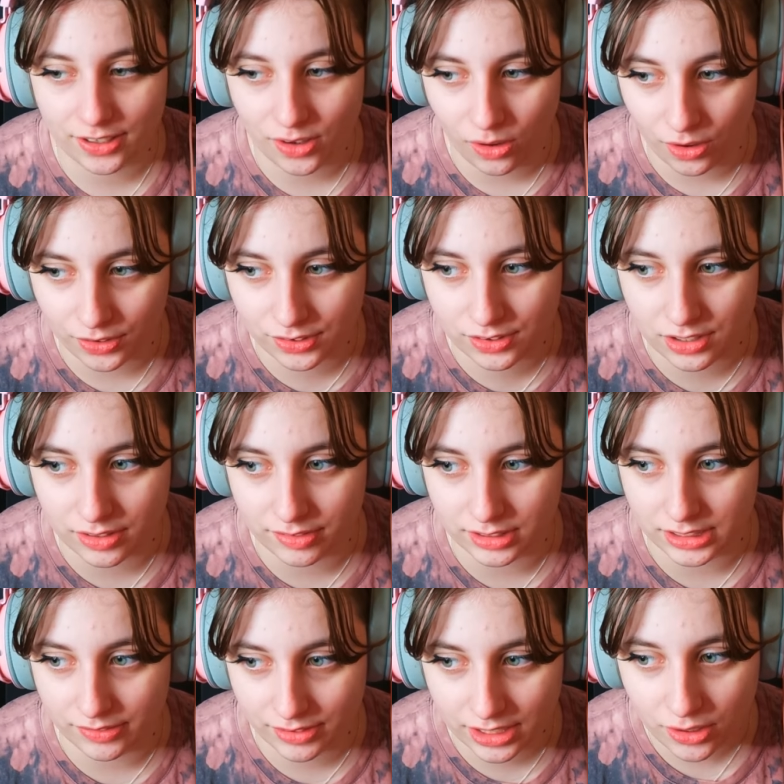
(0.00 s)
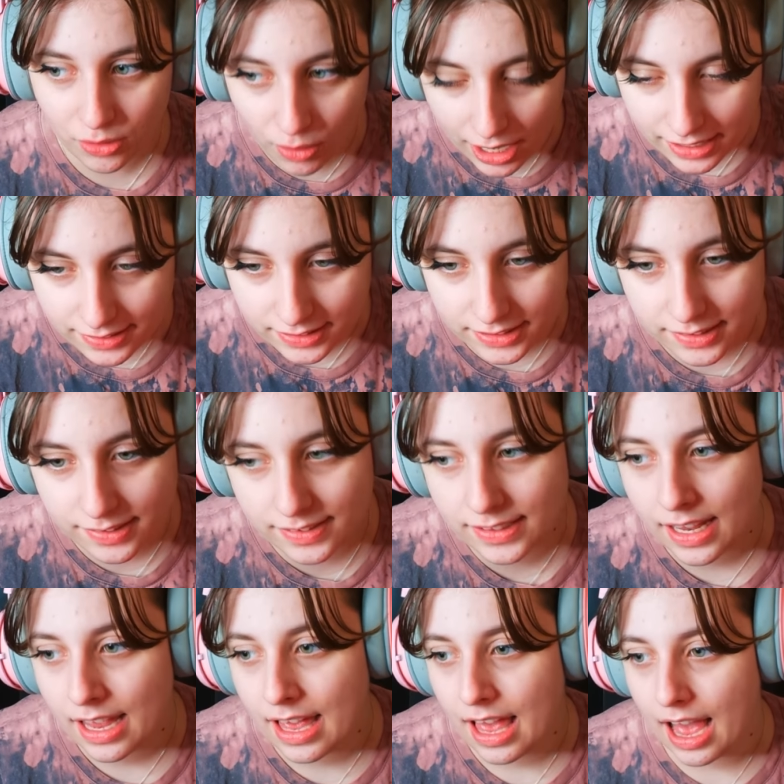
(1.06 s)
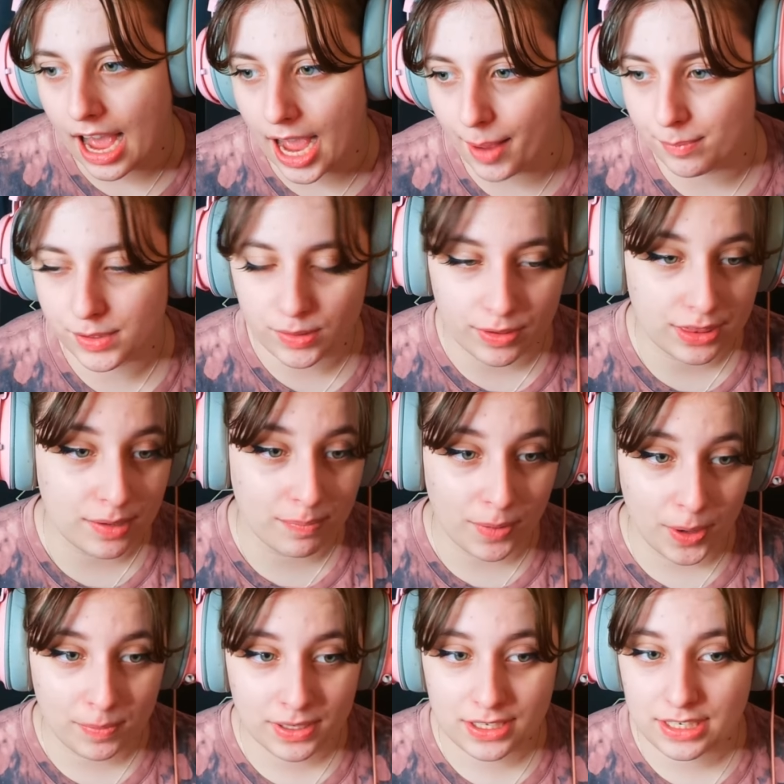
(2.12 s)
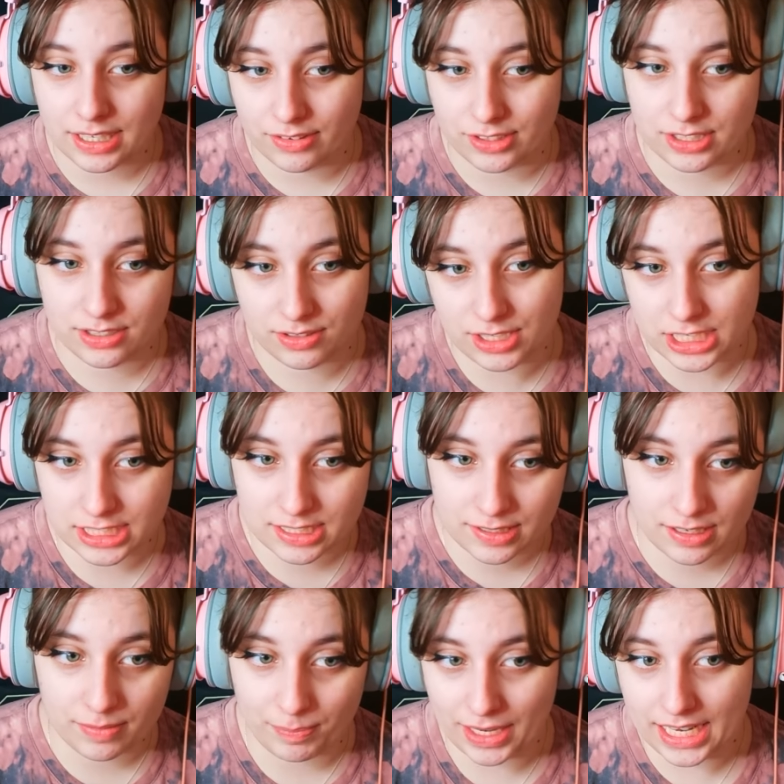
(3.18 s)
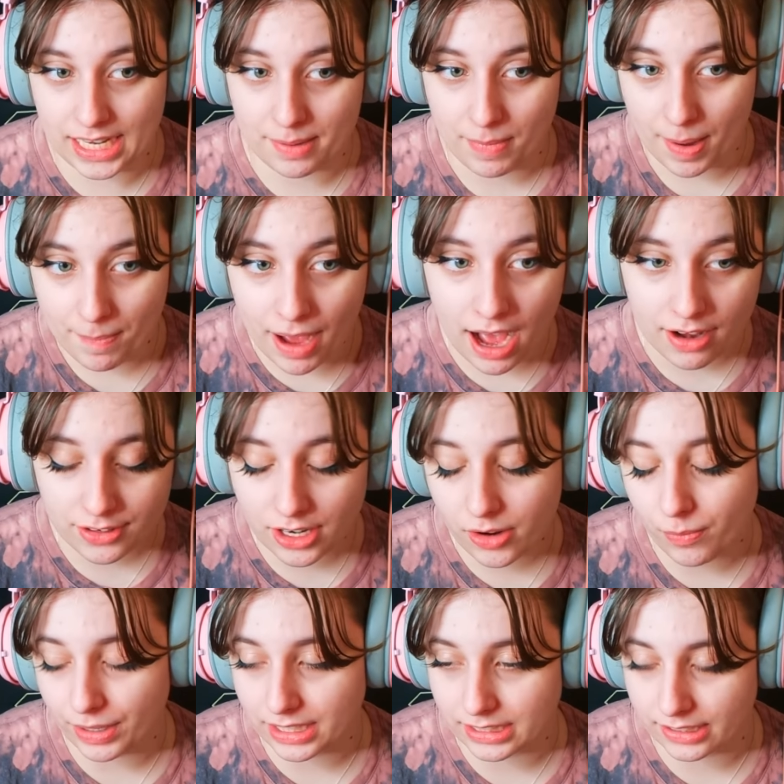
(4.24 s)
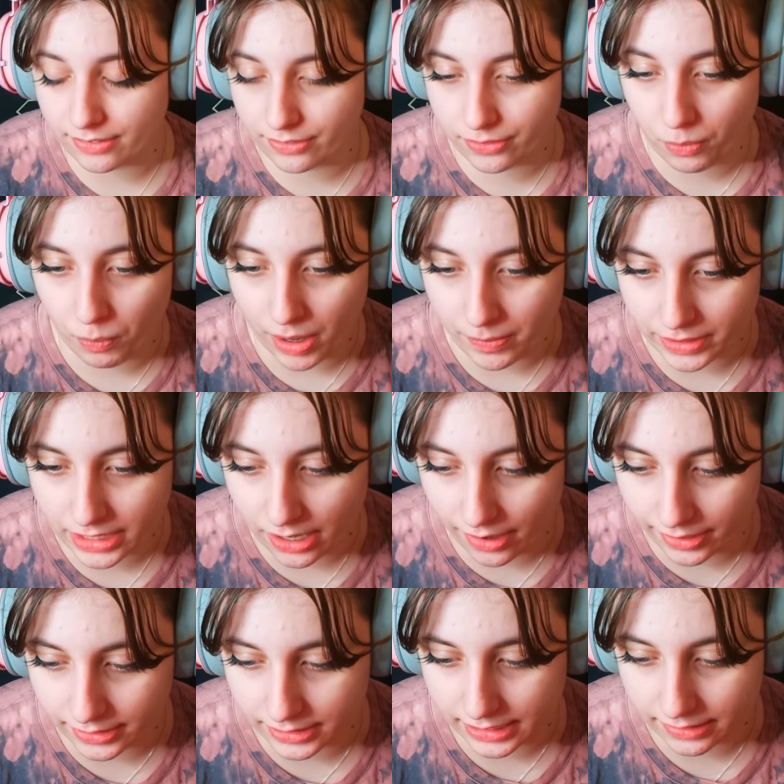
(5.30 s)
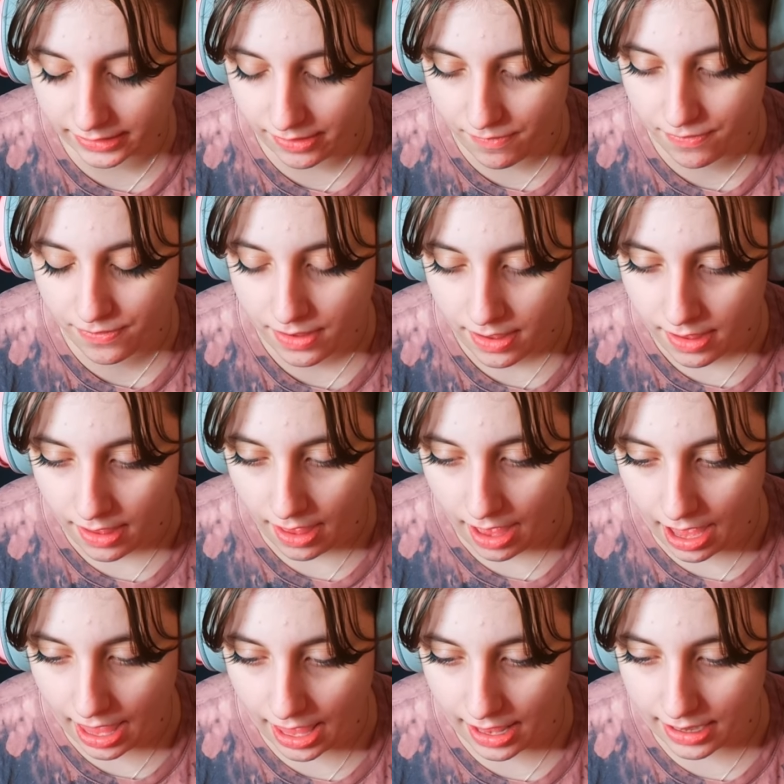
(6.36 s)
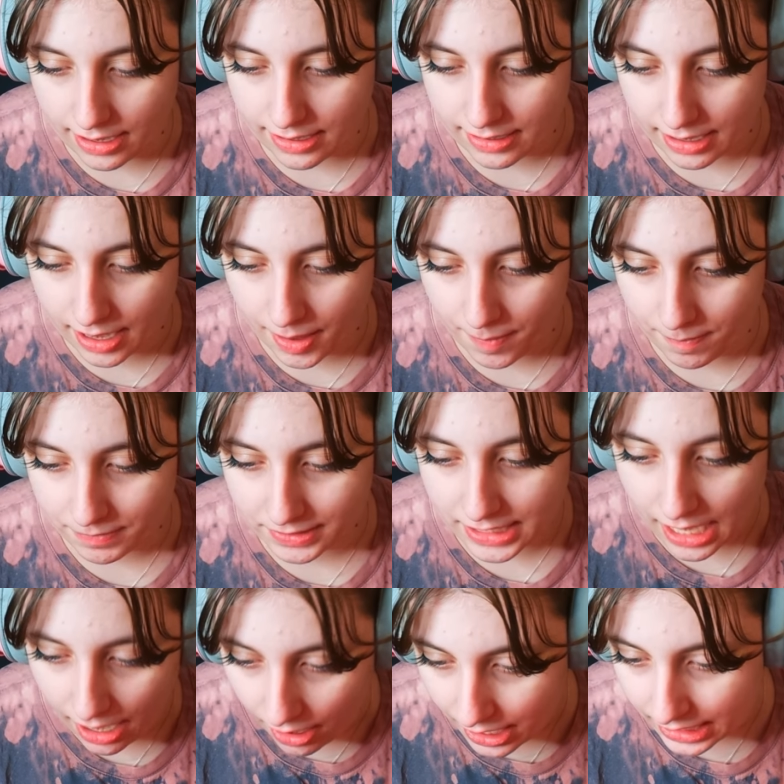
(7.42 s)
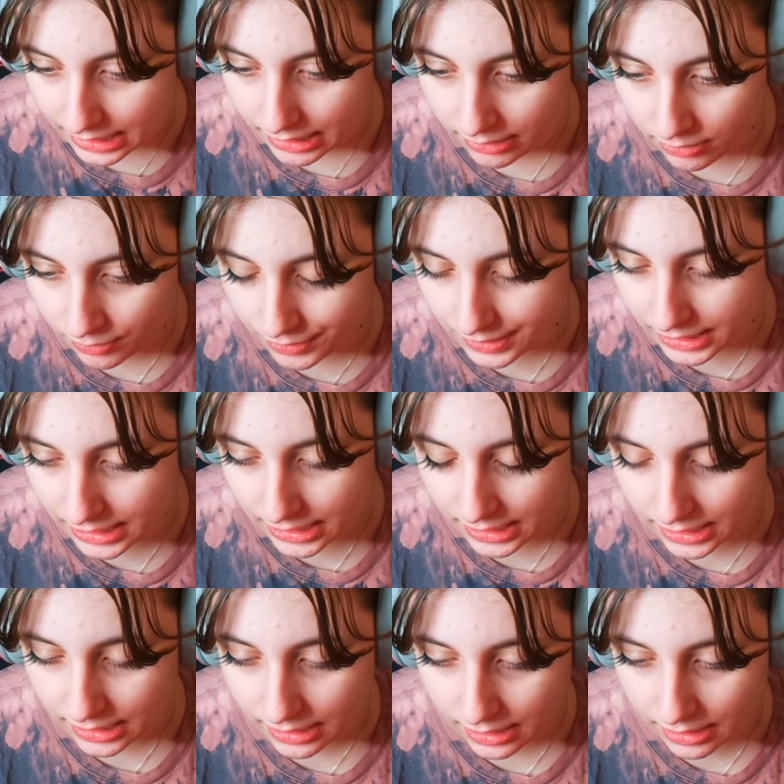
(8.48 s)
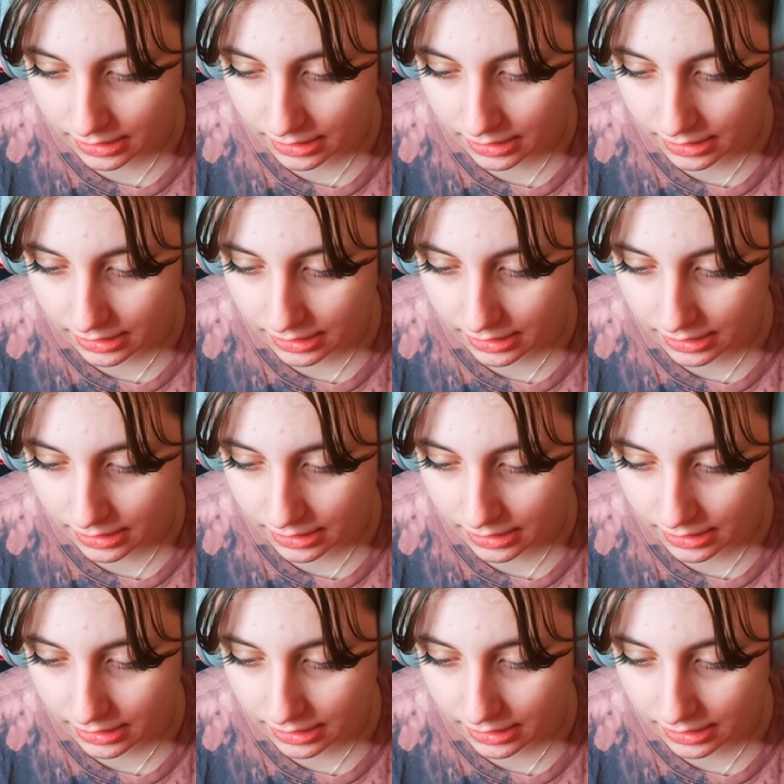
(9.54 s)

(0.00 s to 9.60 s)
a cost of living crisis. Um, so at the moment, it's just me and my partner. We live where we currently live. And um, yeah, the